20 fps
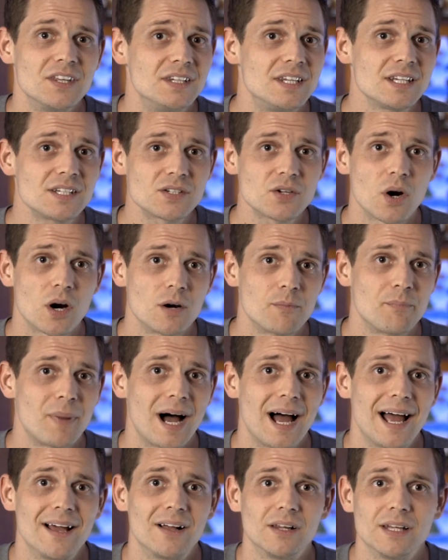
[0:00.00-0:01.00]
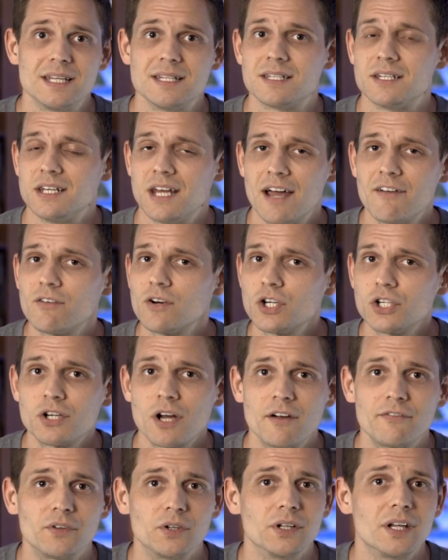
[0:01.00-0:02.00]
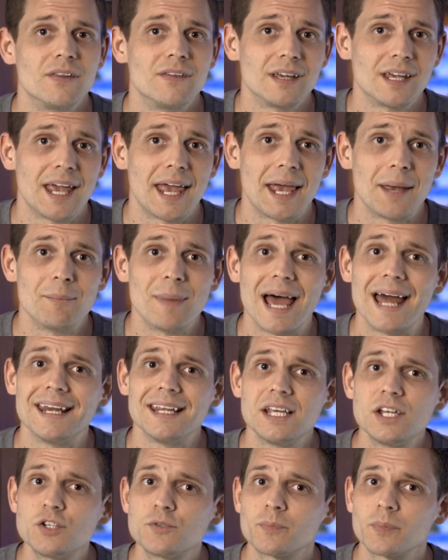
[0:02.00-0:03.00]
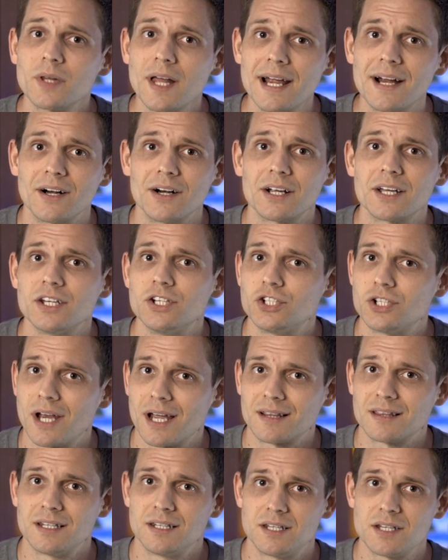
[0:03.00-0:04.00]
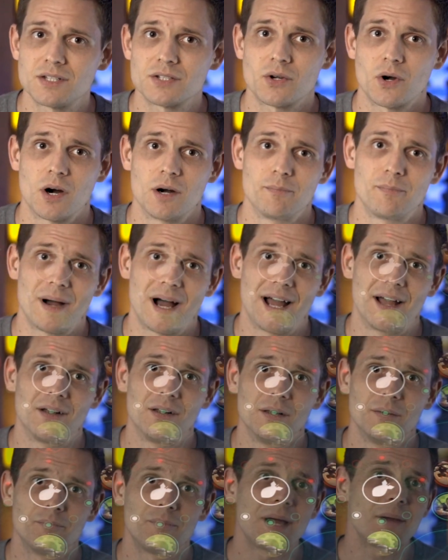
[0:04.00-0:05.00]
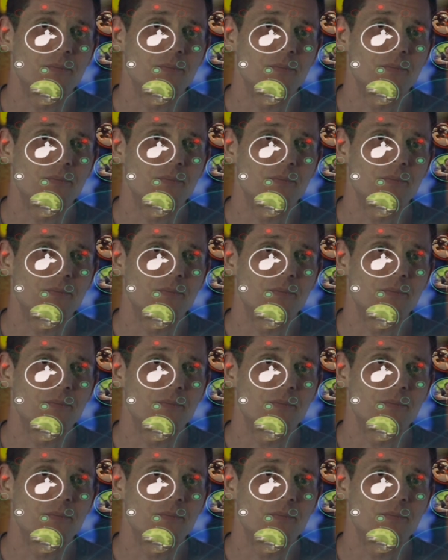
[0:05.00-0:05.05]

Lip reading: discard pile is never shuffled in the game, and each player can check the discard pile by